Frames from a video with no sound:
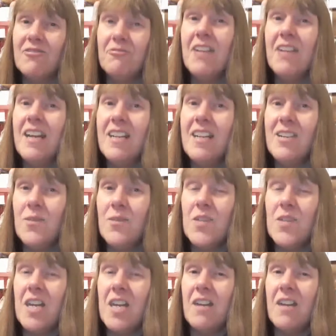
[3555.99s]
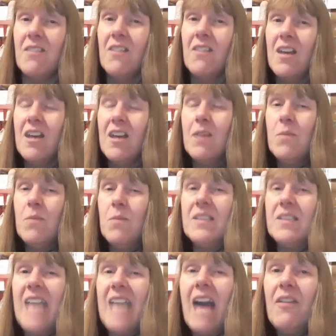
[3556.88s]
Really, you do.
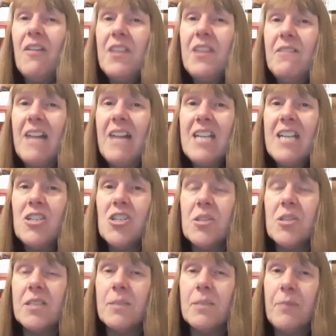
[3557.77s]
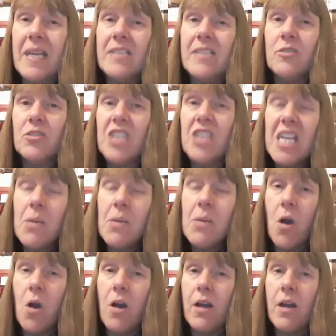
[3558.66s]
Because healthy relationships are based on
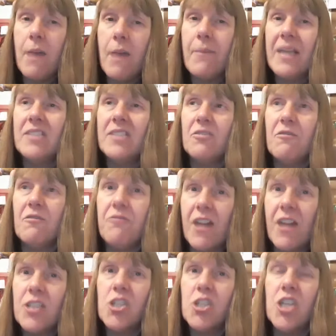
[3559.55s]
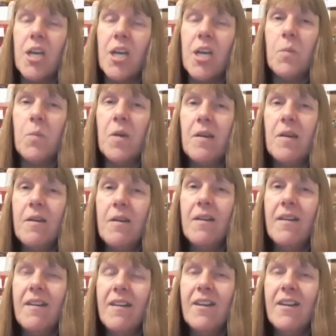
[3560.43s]
teamwork, are based on friendship.
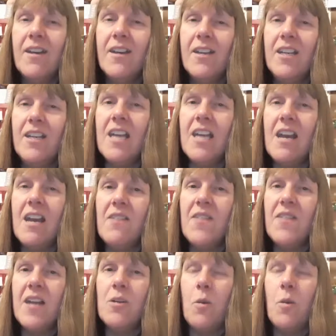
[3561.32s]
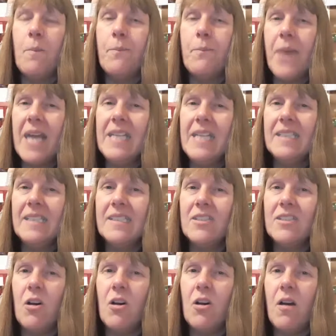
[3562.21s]
You know, they're not
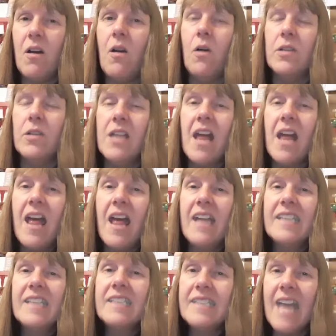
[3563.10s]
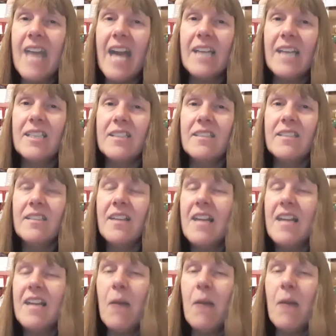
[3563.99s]
based on sex
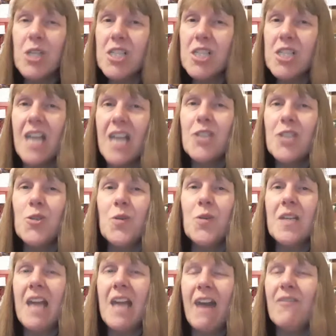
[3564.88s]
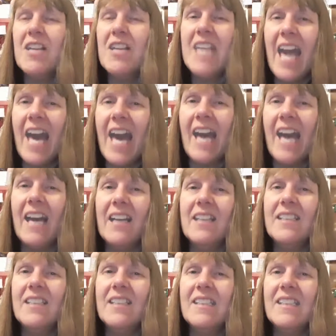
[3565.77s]
and how much sex you can have and get.
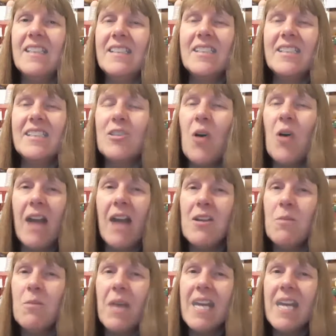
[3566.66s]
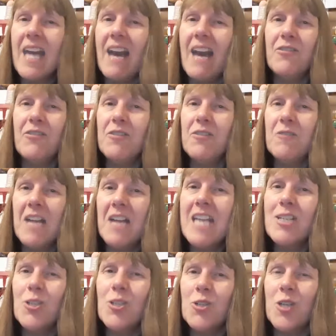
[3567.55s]
That's not how you make a healthy
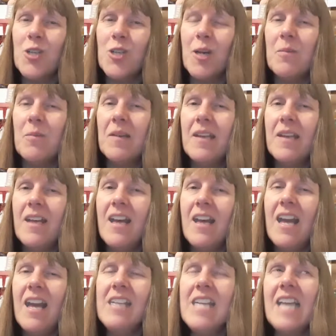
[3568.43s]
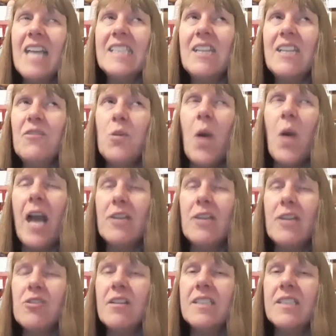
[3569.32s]
relationship. And yes, if you're
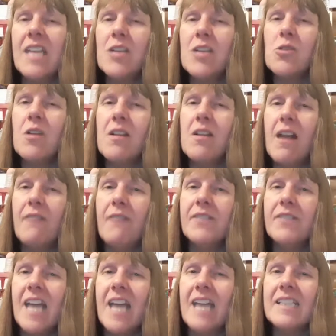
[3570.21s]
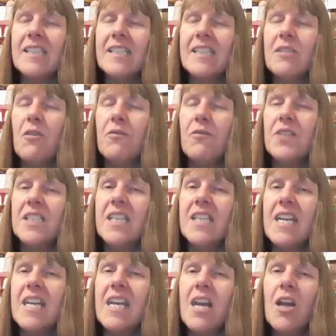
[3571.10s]
heterosexual and love sex, then
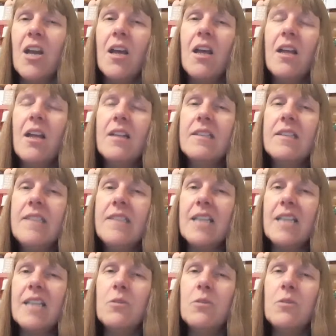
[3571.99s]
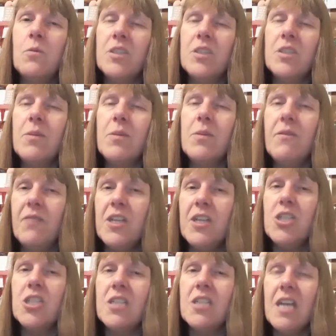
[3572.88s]
obviously sex will want to be
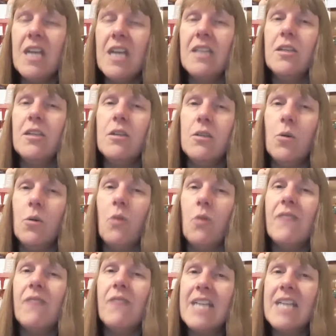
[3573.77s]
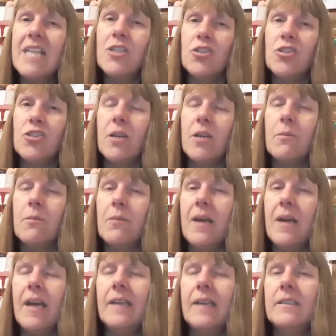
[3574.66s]
featured in your relationship.
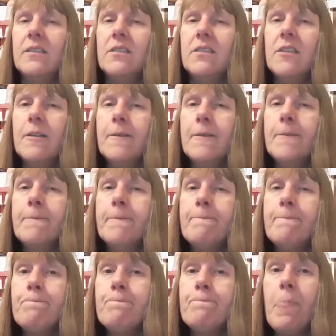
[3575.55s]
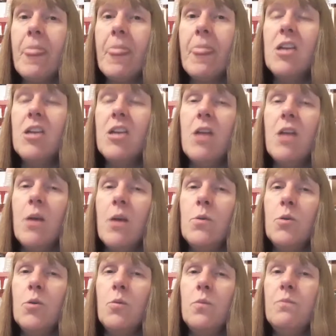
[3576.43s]
And, you know,
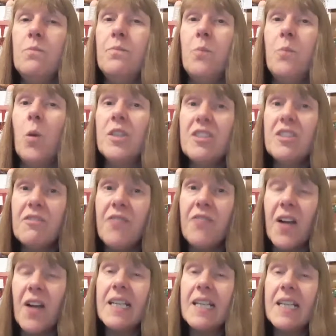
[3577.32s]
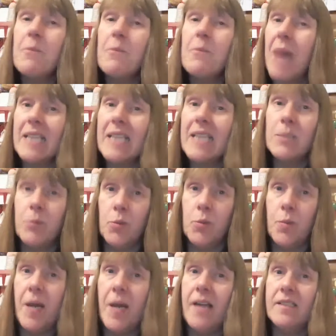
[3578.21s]
you'll want to find a
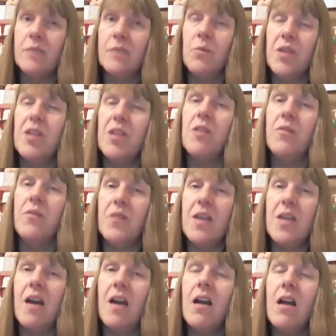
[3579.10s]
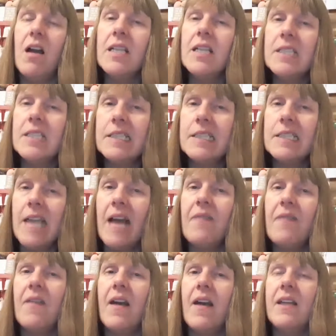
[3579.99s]
compatible person with you for that. I
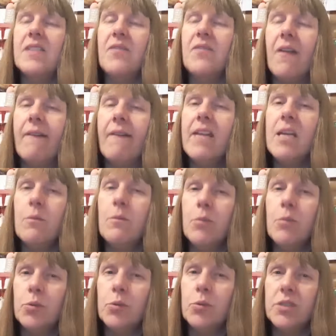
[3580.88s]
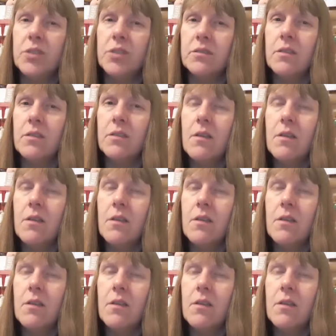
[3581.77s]
understand that. It's very important.